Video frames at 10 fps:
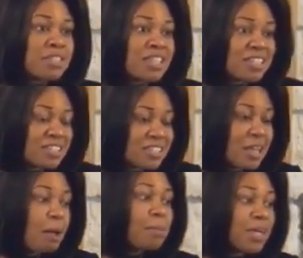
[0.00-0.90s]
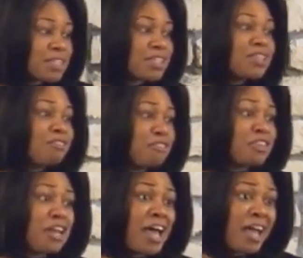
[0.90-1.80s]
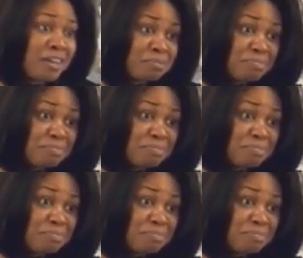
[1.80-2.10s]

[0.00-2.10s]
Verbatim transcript: says he's coming as a thief in the night?